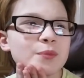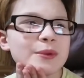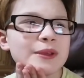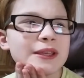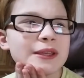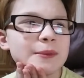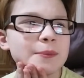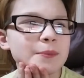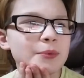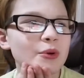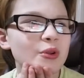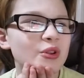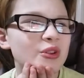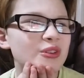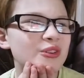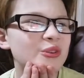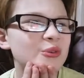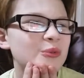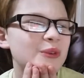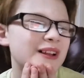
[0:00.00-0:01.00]

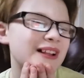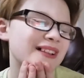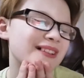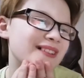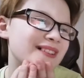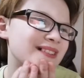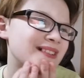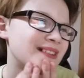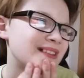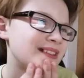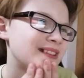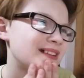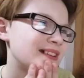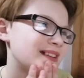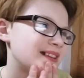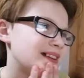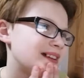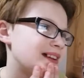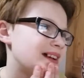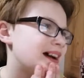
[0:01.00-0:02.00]
people, well,
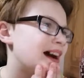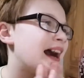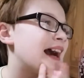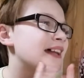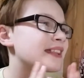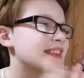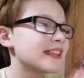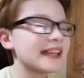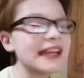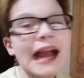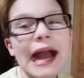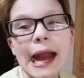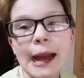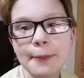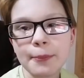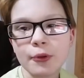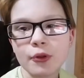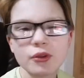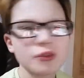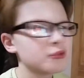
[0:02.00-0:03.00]
I think
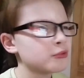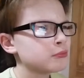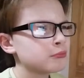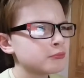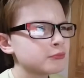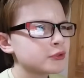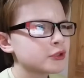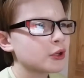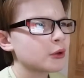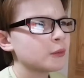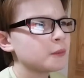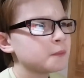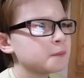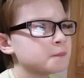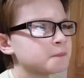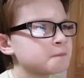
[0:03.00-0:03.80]
Apple. So,